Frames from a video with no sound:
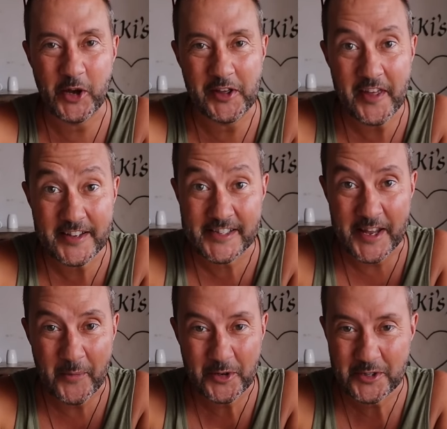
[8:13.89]
look at that
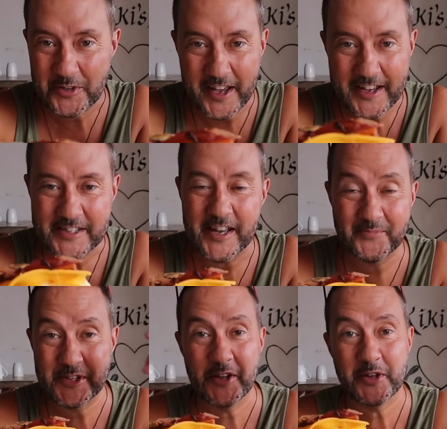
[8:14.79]
sandwich, you guys.
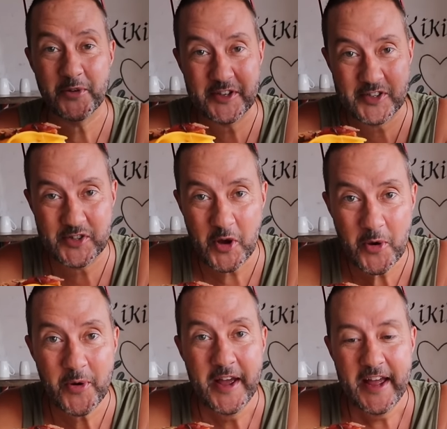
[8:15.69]
I'm telling you, it's
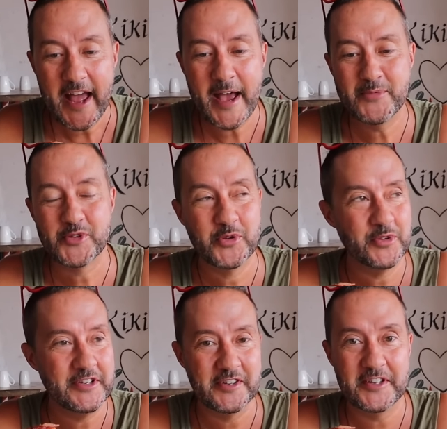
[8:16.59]
so
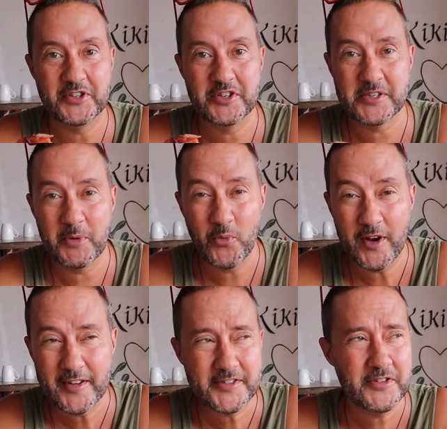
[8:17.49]
absolutely delicious. I mean,
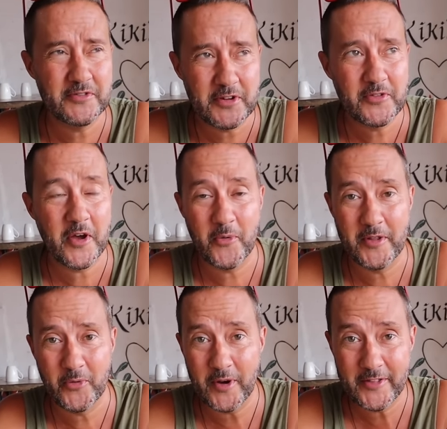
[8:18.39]
what else do you do, though,
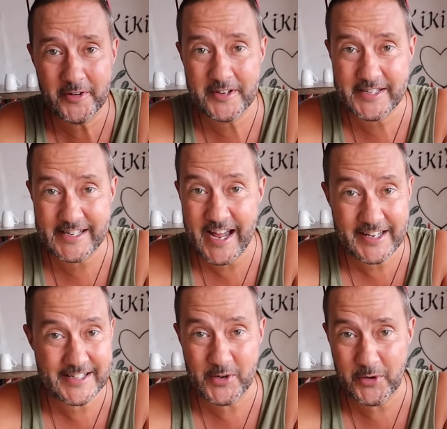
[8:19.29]
when the weather is
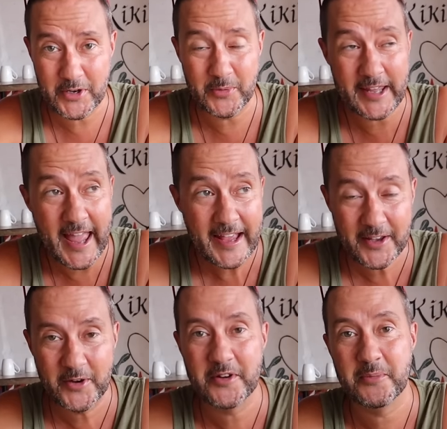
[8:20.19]
not so good? We
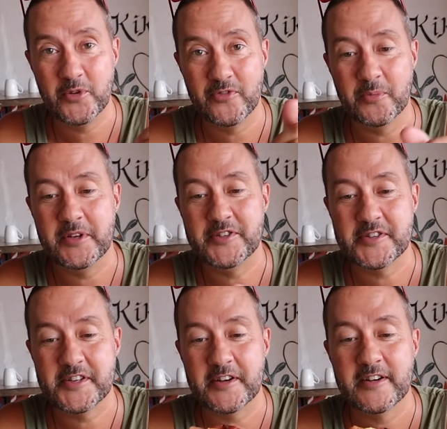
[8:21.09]
can't go to the beautiful
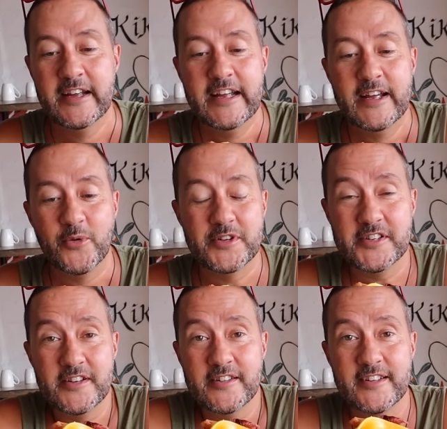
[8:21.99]
beaches here. We're
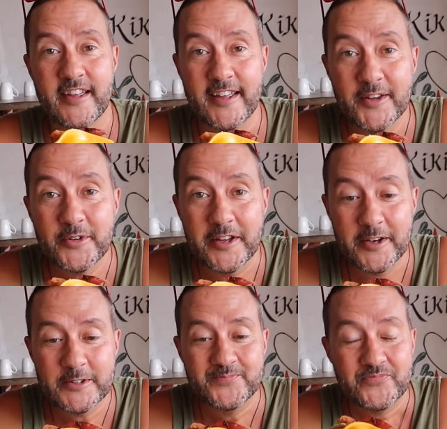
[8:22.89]
just gonna, like, hang out
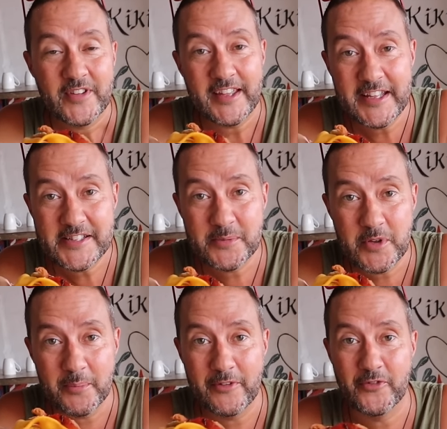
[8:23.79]
here, eat some
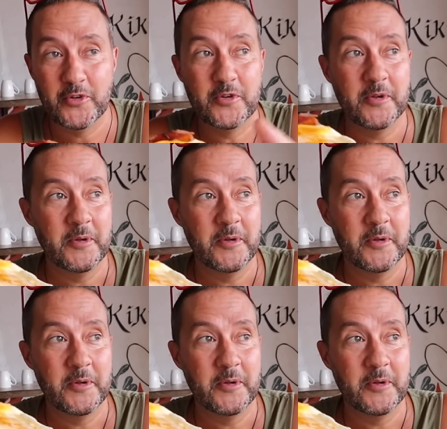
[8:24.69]
yummy food,